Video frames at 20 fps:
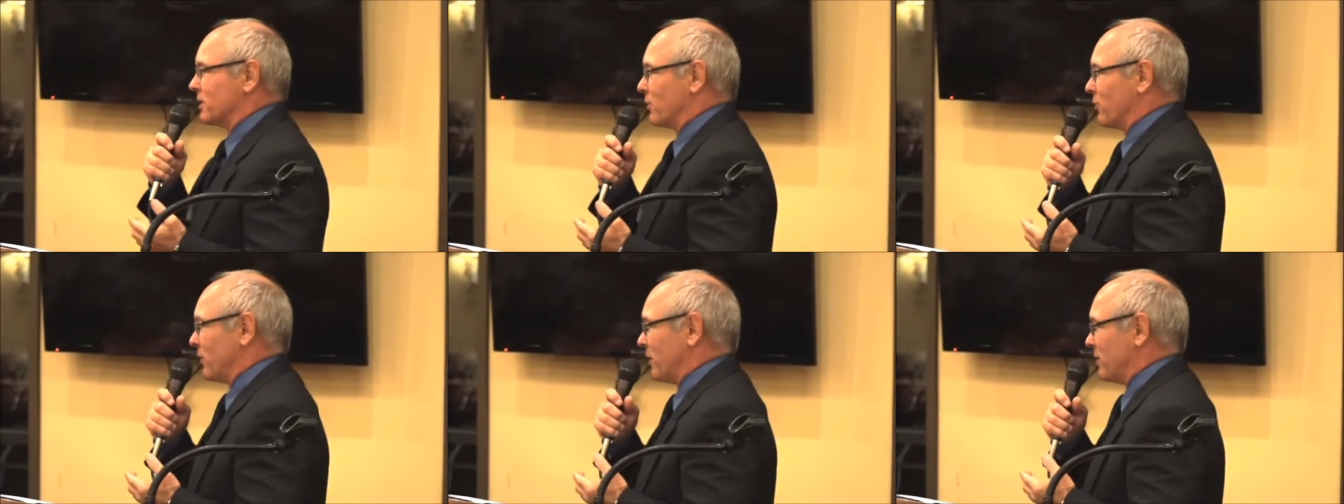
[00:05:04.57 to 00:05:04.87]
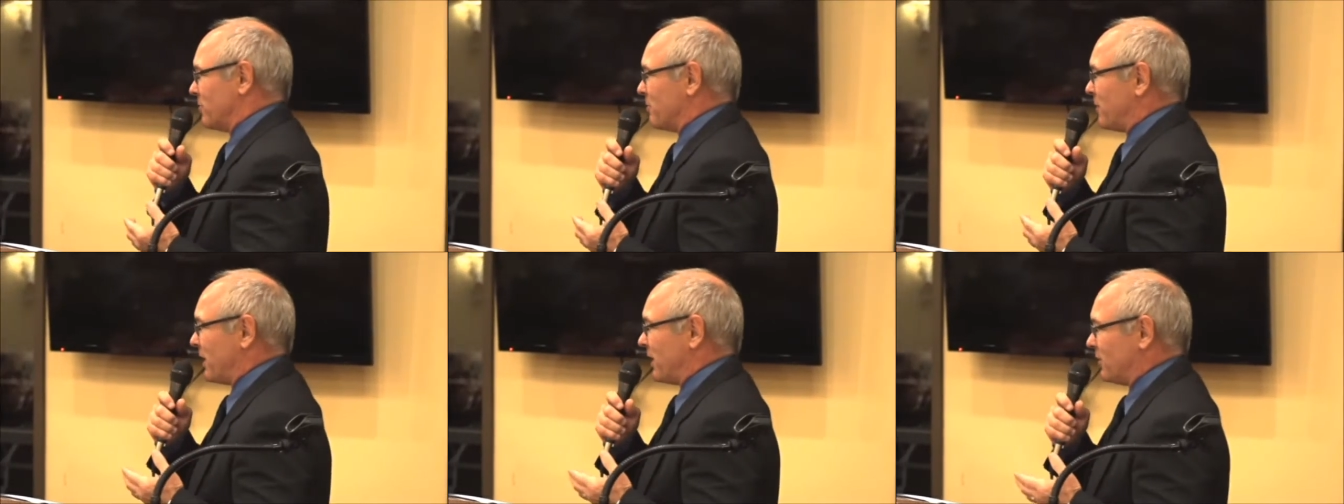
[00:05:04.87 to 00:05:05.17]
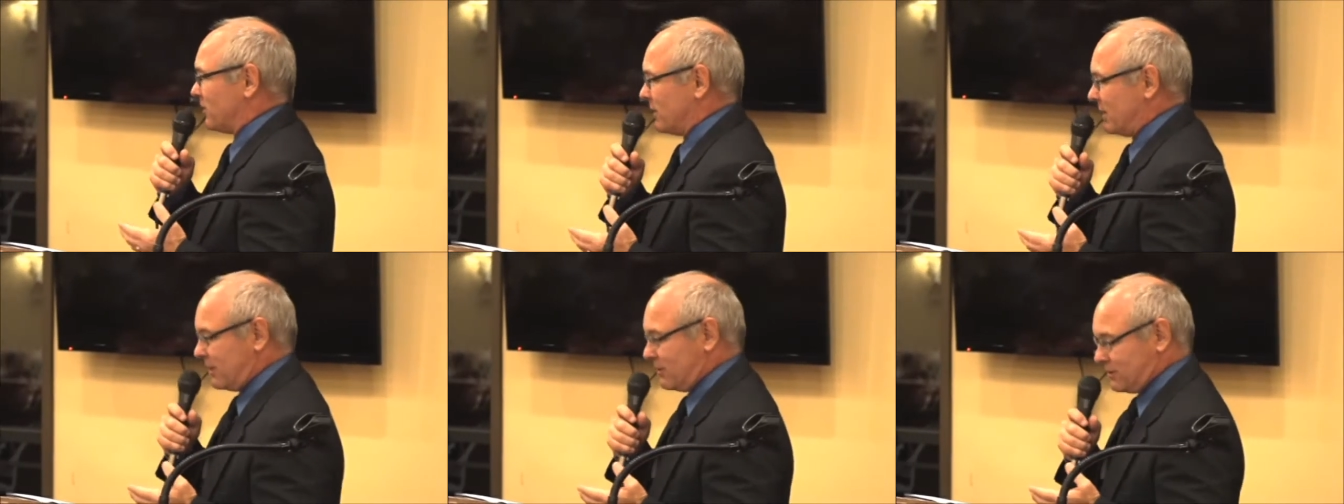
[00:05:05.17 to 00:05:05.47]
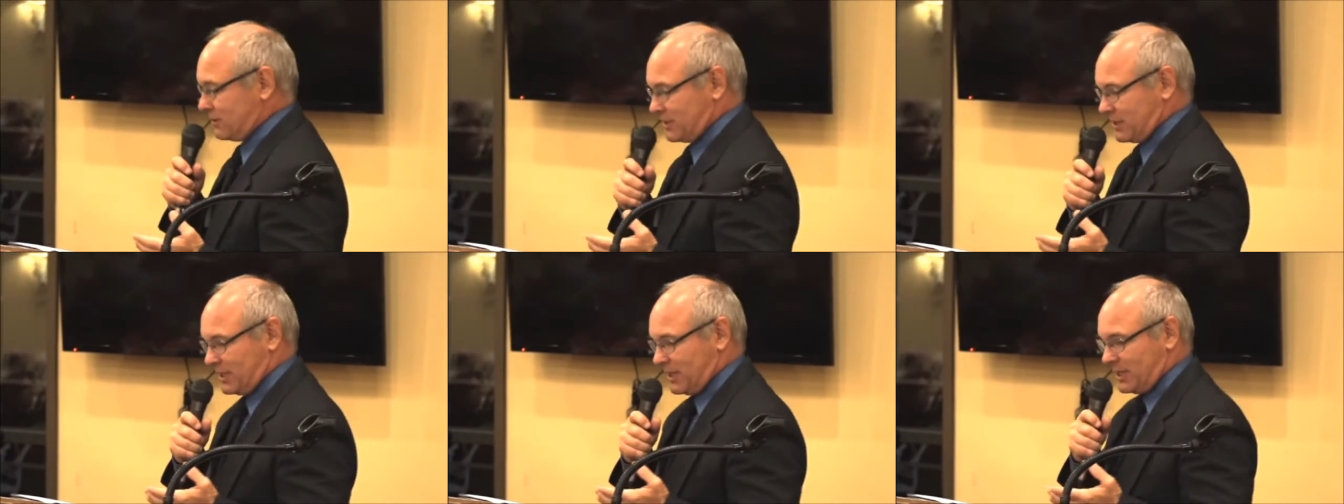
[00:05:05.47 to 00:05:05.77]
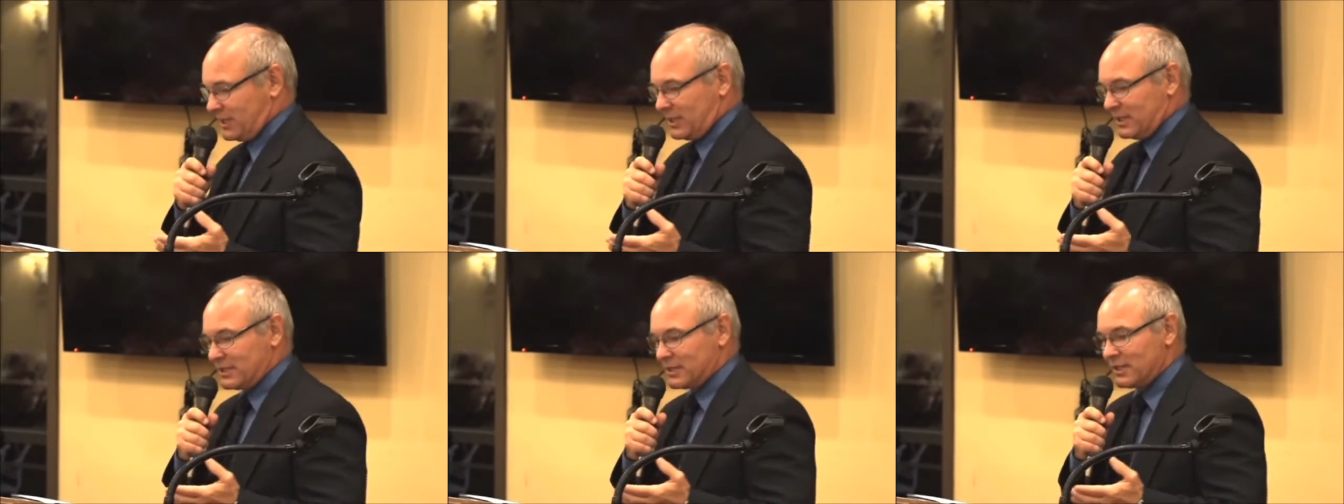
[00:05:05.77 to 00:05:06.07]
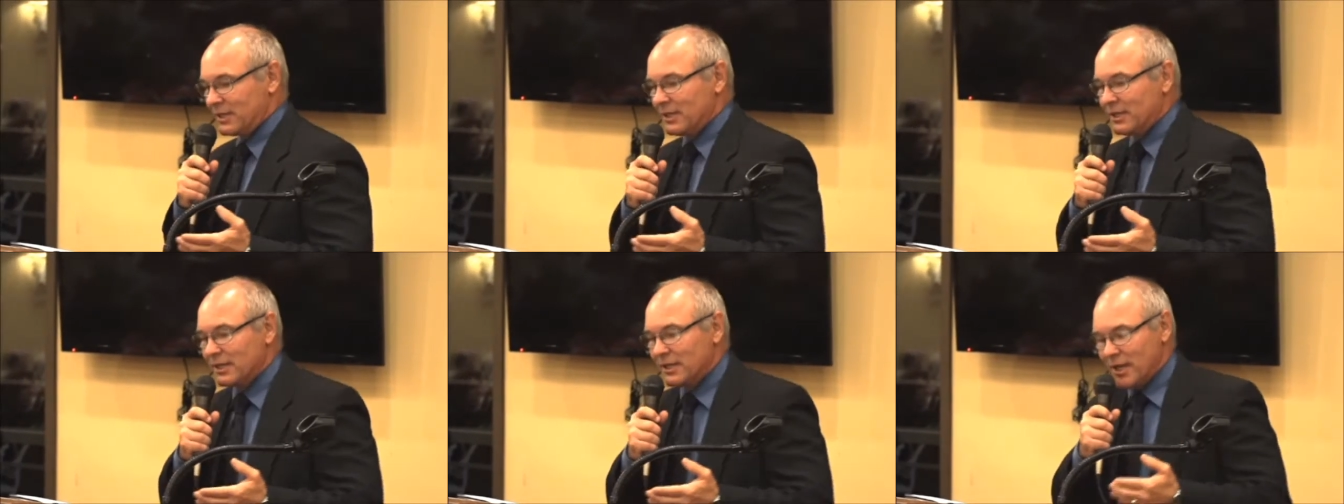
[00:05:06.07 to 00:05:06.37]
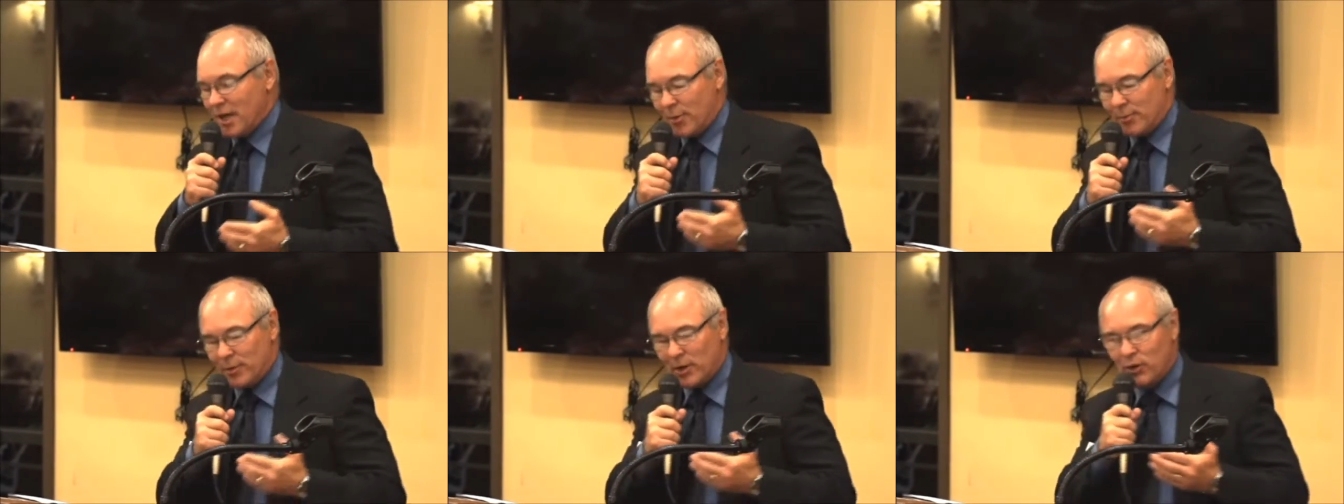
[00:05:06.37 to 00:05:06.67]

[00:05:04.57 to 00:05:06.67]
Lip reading: degree in paralegal studies. I'm